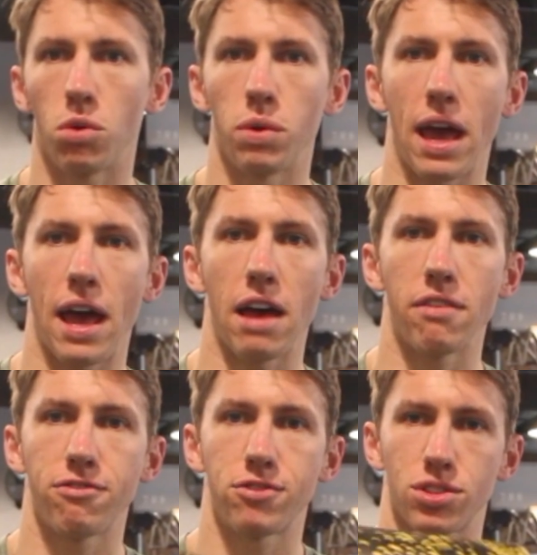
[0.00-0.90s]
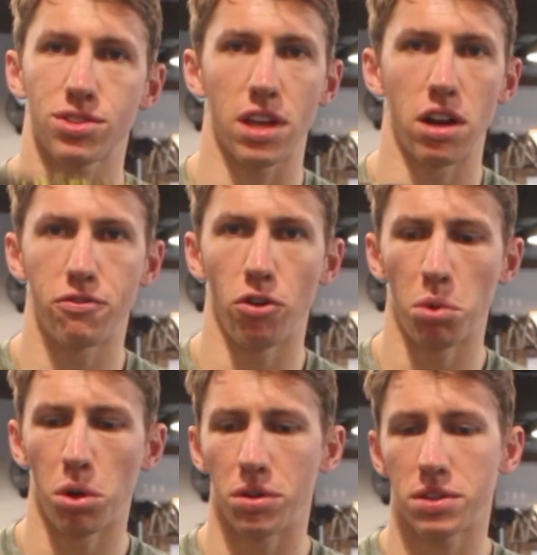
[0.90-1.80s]
we have just a standard
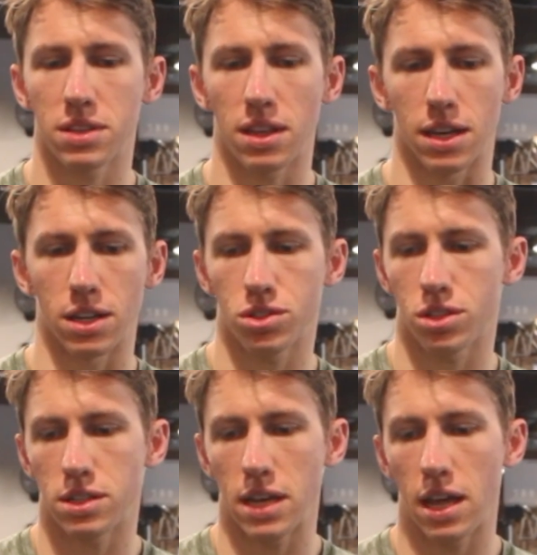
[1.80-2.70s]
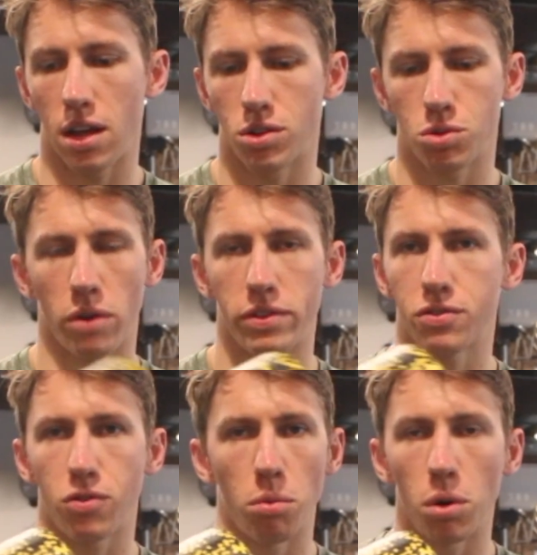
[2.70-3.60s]
foam roller. This is, I think, just a 10 or
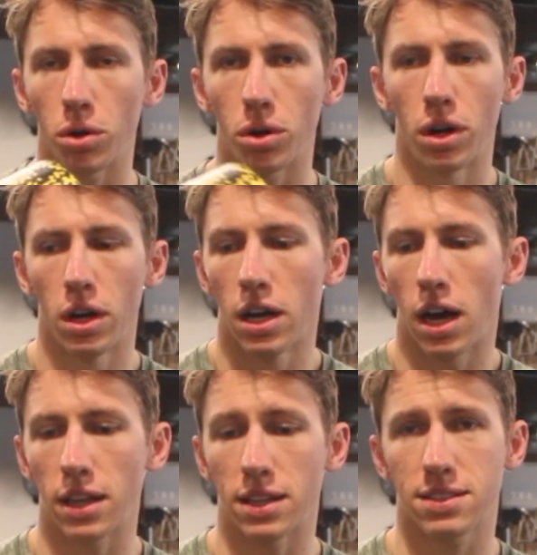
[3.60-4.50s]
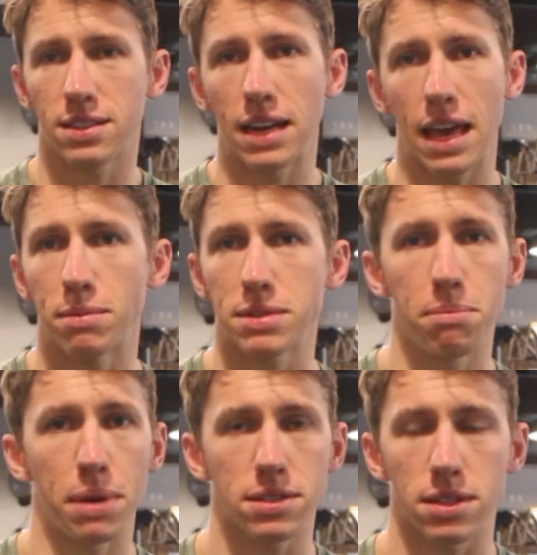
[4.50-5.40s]
12-inch foam roller. This is on
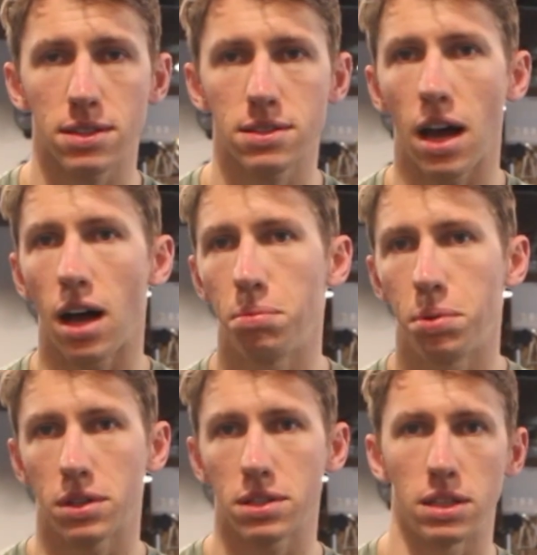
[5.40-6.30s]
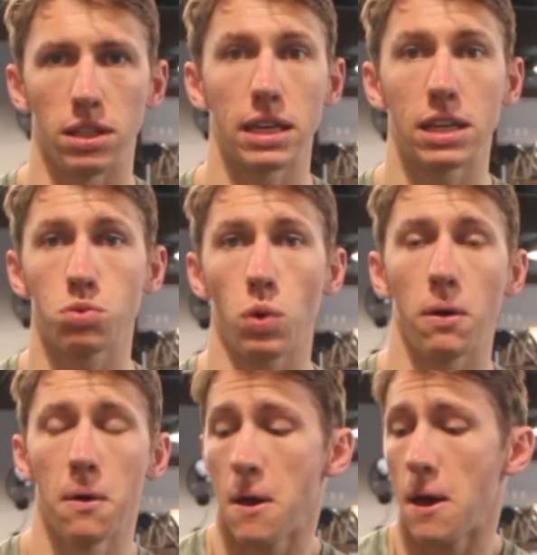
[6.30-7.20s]
Amazon Basics. I'll put this in the link as
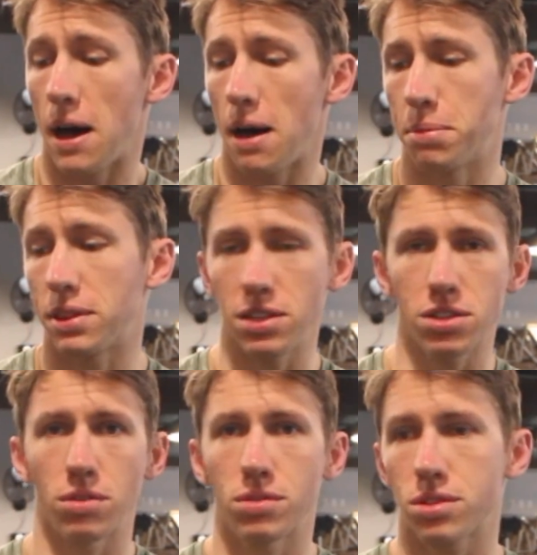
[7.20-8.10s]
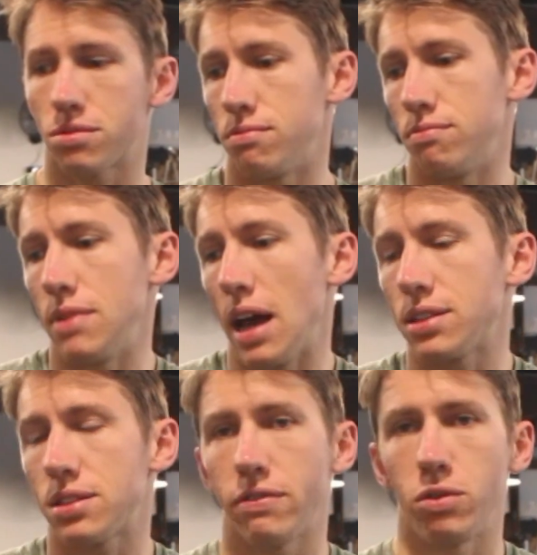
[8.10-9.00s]
well. But these are just
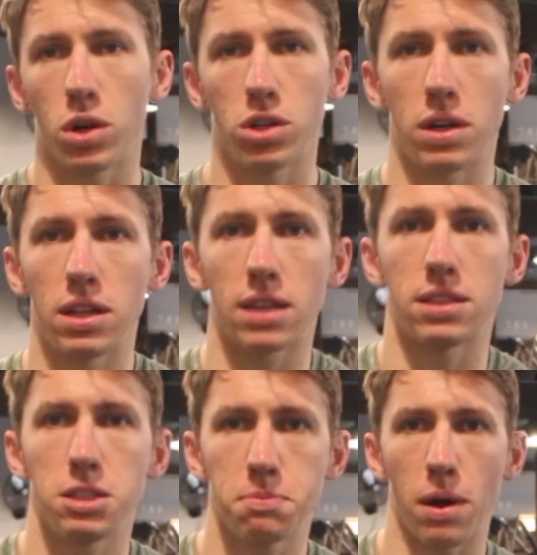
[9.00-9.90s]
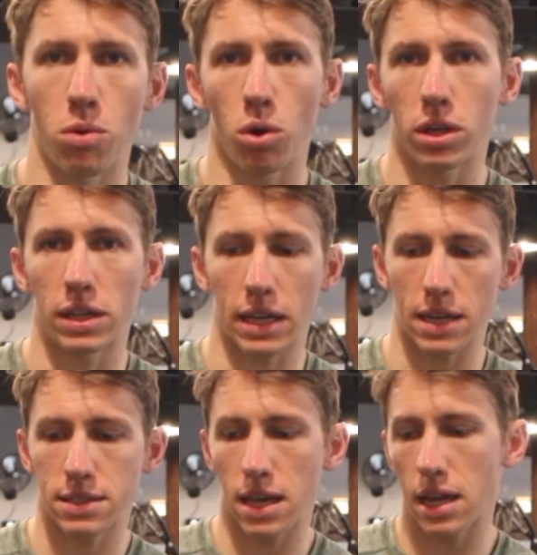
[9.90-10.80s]
nice if you want to do any like T-spine rolling, like
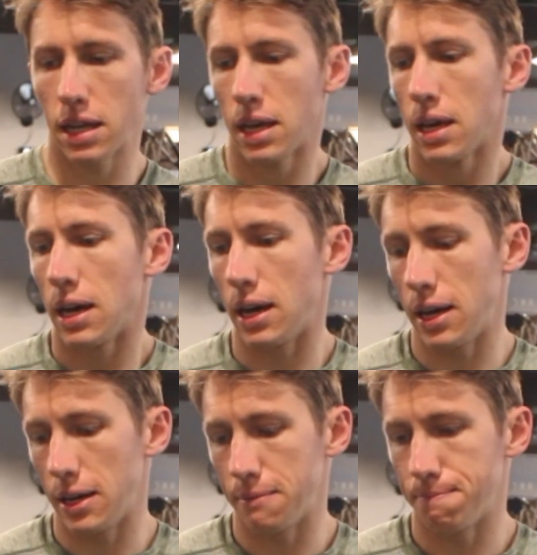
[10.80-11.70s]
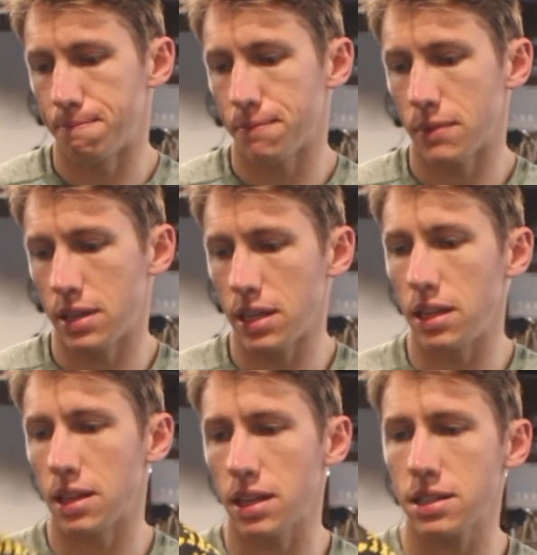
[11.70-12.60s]
I said.
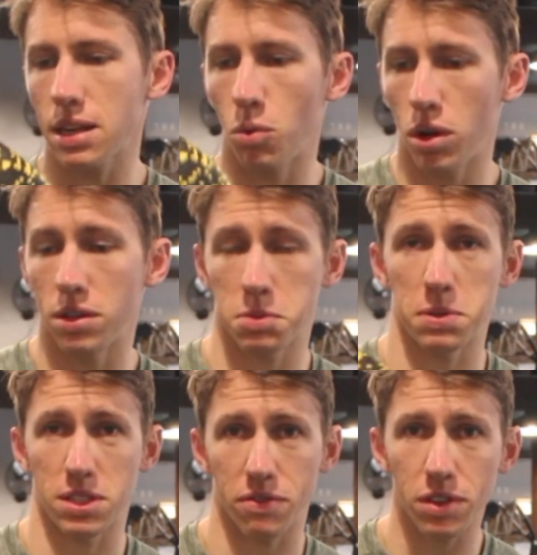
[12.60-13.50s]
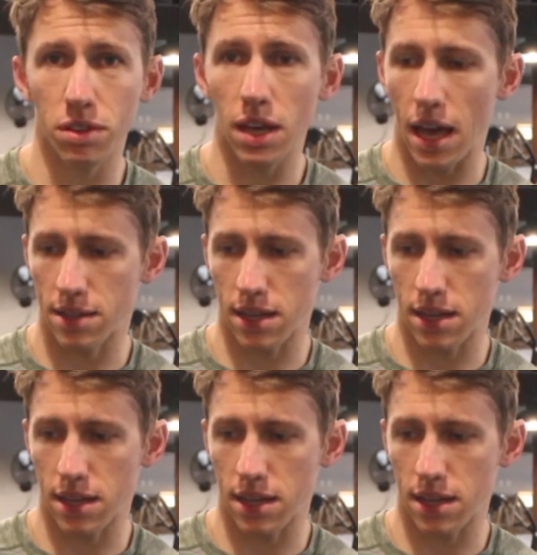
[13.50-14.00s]
This one specifically has